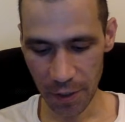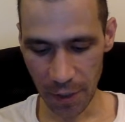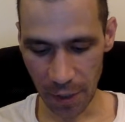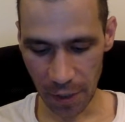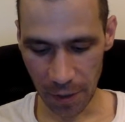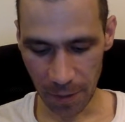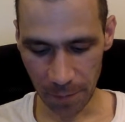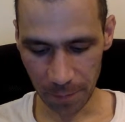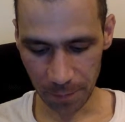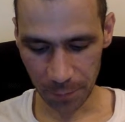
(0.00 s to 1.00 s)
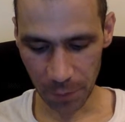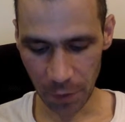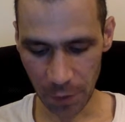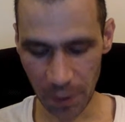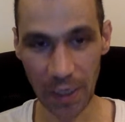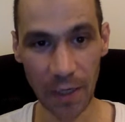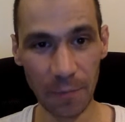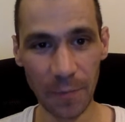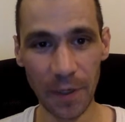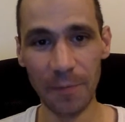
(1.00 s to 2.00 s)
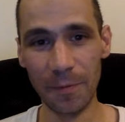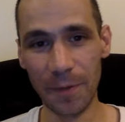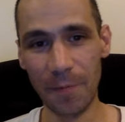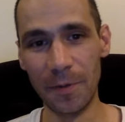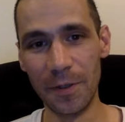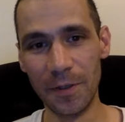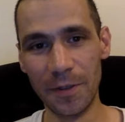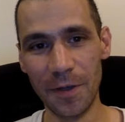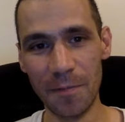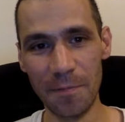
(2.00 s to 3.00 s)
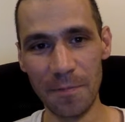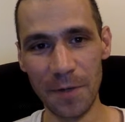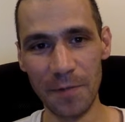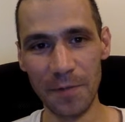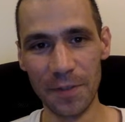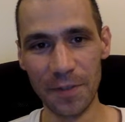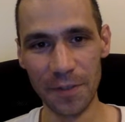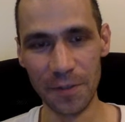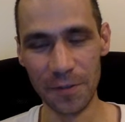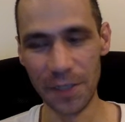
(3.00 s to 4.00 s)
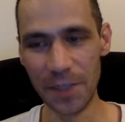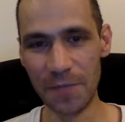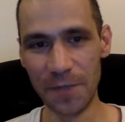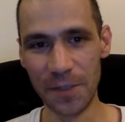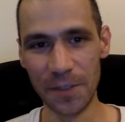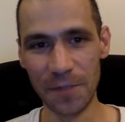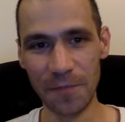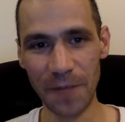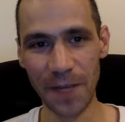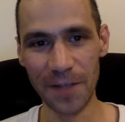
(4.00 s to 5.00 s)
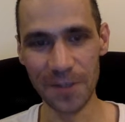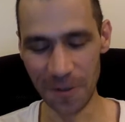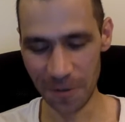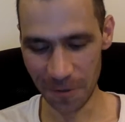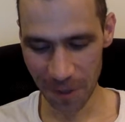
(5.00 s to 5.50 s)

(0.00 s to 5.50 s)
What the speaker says: Again, I'm a bit of a science fiction fan, so